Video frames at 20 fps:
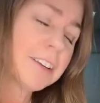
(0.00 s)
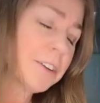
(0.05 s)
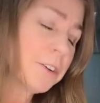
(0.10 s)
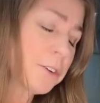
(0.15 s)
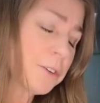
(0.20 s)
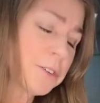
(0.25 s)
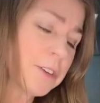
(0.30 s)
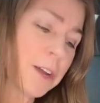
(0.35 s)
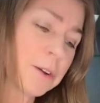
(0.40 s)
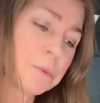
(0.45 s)
I know
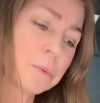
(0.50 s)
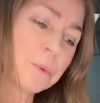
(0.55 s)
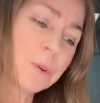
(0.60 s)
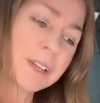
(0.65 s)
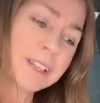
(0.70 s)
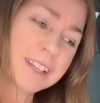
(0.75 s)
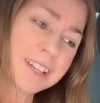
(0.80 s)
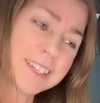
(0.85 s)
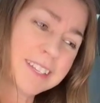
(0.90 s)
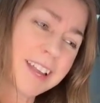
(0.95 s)
you're not
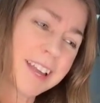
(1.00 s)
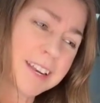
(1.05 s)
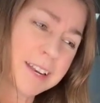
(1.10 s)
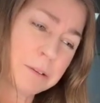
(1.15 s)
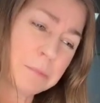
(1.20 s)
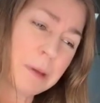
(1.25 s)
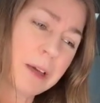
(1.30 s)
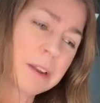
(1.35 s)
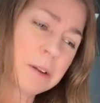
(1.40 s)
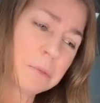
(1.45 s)
real excited
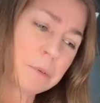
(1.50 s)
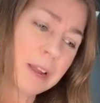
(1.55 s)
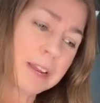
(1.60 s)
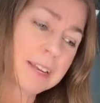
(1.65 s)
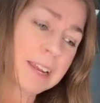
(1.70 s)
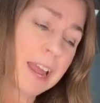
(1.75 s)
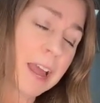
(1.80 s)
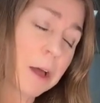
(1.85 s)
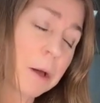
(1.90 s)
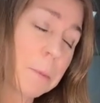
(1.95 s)
about it right
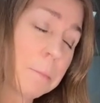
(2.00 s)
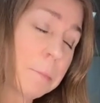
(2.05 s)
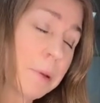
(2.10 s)
now,